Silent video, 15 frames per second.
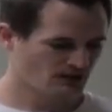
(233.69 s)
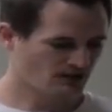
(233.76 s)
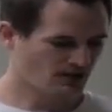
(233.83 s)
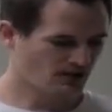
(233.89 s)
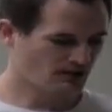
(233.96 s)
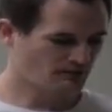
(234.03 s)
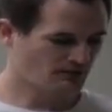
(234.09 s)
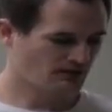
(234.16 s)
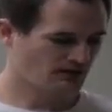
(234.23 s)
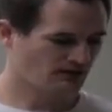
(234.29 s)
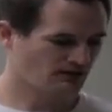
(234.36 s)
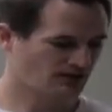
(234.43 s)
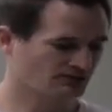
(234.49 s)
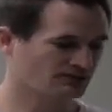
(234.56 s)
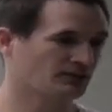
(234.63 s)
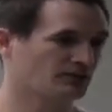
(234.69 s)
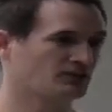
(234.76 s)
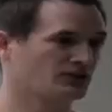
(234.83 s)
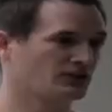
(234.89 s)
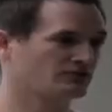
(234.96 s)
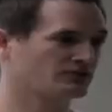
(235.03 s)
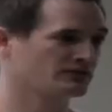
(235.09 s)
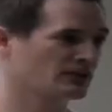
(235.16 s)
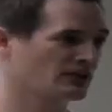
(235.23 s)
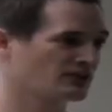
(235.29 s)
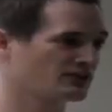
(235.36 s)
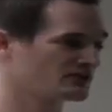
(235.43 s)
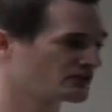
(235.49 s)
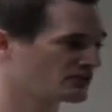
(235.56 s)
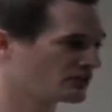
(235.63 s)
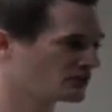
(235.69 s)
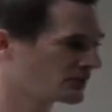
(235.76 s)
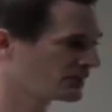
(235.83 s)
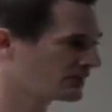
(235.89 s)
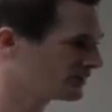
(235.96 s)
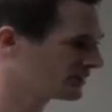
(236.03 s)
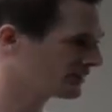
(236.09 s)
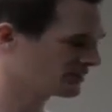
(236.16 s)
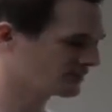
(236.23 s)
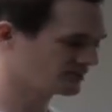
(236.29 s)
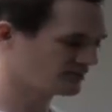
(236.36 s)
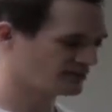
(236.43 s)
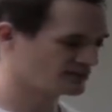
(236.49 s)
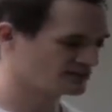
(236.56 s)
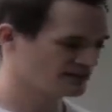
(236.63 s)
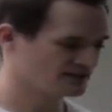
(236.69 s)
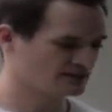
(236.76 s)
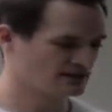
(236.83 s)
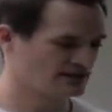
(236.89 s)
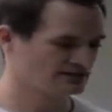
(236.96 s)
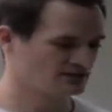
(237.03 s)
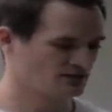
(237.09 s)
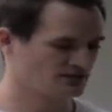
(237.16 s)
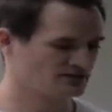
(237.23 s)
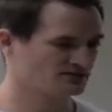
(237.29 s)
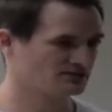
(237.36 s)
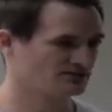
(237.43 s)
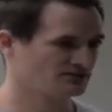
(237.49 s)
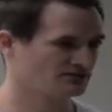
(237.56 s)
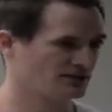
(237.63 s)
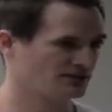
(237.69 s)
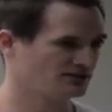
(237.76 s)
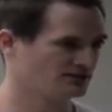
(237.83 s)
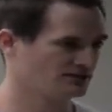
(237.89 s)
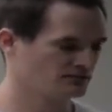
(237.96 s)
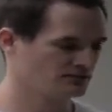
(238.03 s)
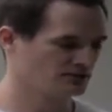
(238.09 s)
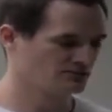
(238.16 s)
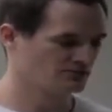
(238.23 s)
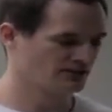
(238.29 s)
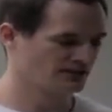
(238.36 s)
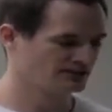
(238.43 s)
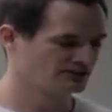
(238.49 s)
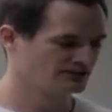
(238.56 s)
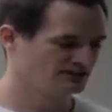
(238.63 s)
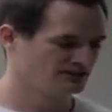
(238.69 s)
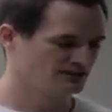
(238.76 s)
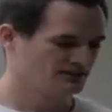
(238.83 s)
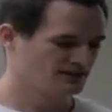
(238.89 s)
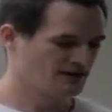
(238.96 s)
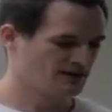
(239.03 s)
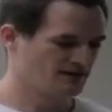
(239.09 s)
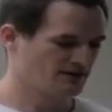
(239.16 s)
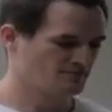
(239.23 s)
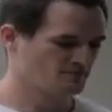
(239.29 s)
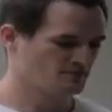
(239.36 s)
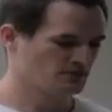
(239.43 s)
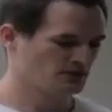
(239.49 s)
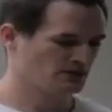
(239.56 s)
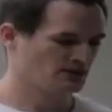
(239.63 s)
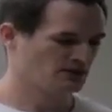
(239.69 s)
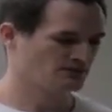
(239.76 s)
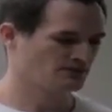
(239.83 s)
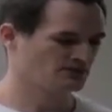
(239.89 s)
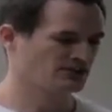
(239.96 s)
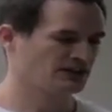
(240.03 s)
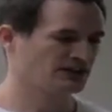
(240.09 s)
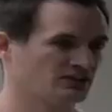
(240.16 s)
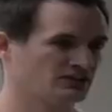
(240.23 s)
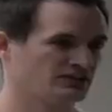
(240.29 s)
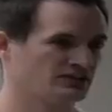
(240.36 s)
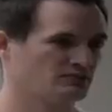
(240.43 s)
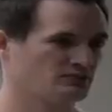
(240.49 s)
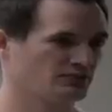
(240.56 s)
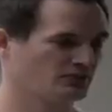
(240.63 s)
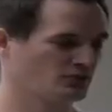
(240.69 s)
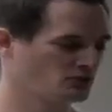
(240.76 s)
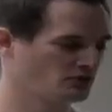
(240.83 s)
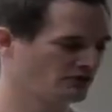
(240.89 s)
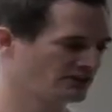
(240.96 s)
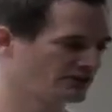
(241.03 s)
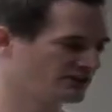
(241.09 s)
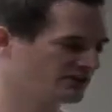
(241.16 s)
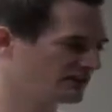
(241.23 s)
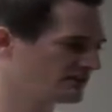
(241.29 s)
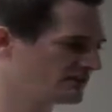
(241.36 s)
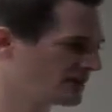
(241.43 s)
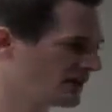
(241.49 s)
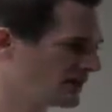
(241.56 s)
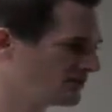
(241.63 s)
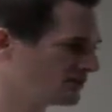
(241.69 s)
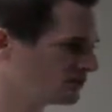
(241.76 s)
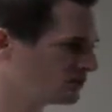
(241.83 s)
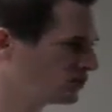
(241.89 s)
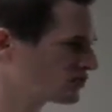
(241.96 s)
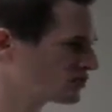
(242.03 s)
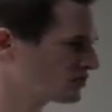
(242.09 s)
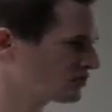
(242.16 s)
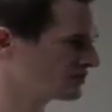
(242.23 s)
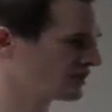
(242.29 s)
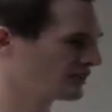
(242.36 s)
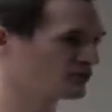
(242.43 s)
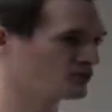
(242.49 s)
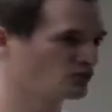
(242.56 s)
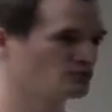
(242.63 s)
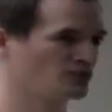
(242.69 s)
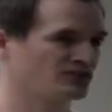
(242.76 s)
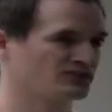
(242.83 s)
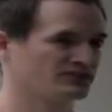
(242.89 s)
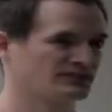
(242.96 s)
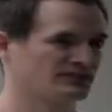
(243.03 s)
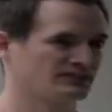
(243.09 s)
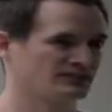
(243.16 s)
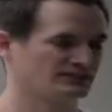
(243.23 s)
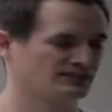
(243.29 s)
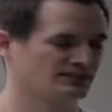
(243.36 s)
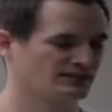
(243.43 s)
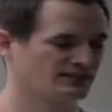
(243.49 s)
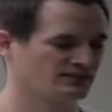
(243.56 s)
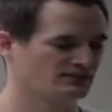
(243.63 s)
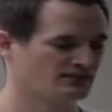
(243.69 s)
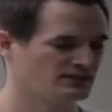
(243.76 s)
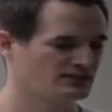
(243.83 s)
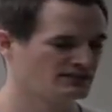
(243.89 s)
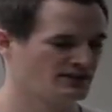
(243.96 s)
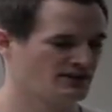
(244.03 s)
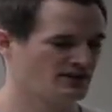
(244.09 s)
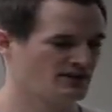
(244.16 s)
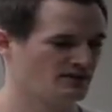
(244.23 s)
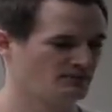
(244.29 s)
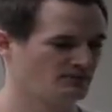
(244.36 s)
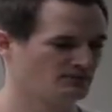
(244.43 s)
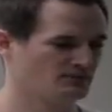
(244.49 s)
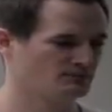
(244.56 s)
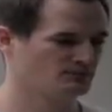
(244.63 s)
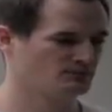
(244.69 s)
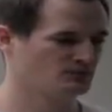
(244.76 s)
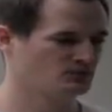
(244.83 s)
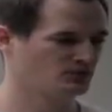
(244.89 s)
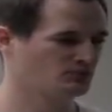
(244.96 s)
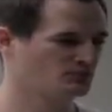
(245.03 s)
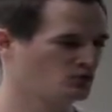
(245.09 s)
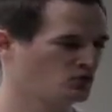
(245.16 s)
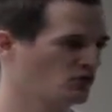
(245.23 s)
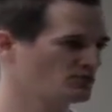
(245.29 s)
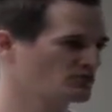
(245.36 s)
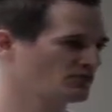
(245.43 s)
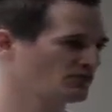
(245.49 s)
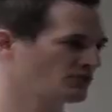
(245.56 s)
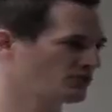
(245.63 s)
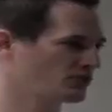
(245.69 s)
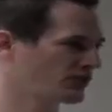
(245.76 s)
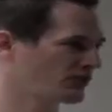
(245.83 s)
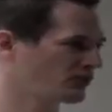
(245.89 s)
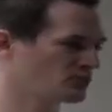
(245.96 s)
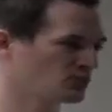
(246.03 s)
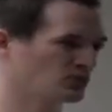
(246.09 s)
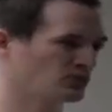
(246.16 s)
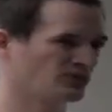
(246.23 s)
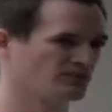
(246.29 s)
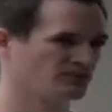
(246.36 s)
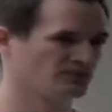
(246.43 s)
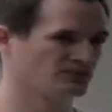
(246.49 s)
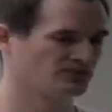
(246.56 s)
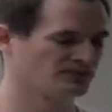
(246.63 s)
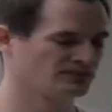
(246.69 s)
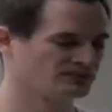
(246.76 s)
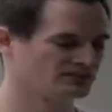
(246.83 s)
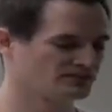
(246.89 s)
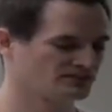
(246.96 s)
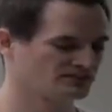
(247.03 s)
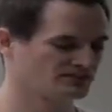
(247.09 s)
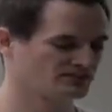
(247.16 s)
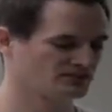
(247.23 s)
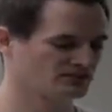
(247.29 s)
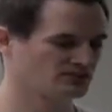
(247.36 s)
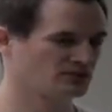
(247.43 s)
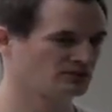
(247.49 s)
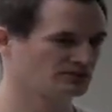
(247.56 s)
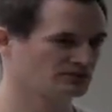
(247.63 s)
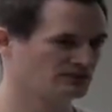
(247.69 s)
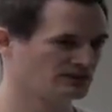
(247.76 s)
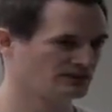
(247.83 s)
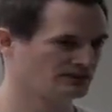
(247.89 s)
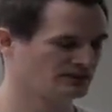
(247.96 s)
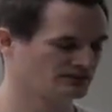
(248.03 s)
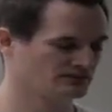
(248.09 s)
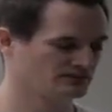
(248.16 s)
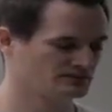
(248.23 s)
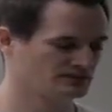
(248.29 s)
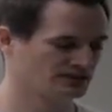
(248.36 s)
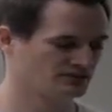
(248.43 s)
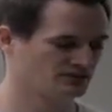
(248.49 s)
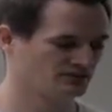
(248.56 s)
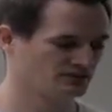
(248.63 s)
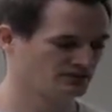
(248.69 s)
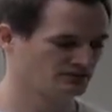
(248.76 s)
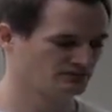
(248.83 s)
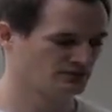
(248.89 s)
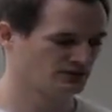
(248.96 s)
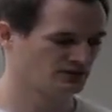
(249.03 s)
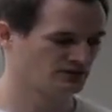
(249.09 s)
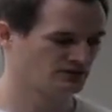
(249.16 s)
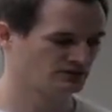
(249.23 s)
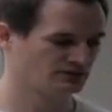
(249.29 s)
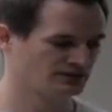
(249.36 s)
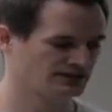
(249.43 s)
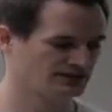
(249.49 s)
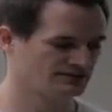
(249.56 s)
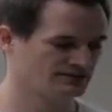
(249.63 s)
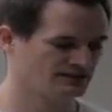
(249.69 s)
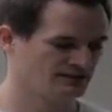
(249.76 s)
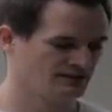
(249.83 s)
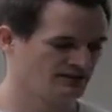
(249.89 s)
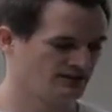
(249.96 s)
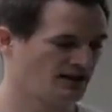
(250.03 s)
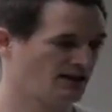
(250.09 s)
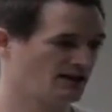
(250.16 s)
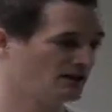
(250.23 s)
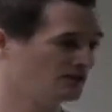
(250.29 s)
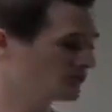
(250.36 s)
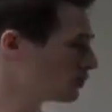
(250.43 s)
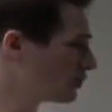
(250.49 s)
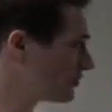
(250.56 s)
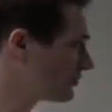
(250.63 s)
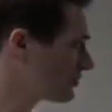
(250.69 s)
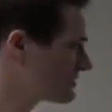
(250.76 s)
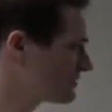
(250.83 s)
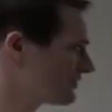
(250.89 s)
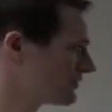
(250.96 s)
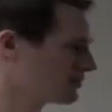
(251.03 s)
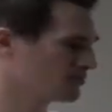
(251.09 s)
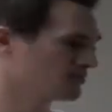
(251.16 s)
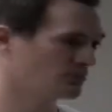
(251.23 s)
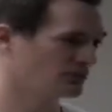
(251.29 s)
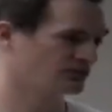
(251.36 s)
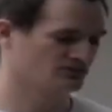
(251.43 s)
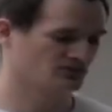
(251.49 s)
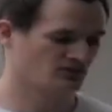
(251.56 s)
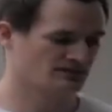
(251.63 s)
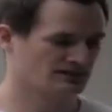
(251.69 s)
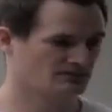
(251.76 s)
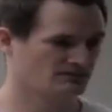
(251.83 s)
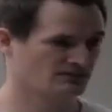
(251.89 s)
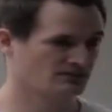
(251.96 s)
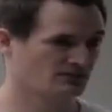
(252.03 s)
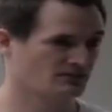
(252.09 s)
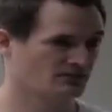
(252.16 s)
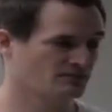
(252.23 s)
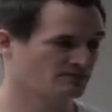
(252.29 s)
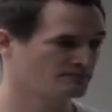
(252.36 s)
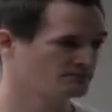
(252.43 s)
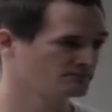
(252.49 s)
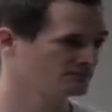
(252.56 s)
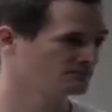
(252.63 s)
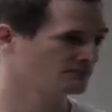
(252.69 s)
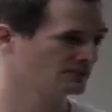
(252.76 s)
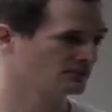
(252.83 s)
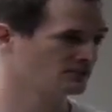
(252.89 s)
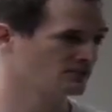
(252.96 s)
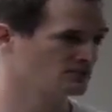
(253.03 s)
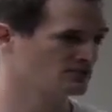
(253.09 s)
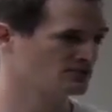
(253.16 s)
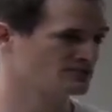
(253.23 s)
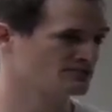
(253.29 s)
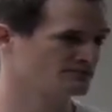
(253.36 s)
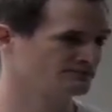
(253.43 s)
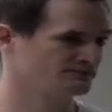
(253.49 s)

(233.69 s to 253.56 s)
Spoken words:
I said I was going to go through really quickly, so as I say, any questions, see me in the break. If you've look at them before, we've recently launched with kind of new pricing and things like that. So there's more options for kind of smaller Confluence instances, so you might want to kind of take another look again. More information is at plugins.adaptavist.com. Thanks very much.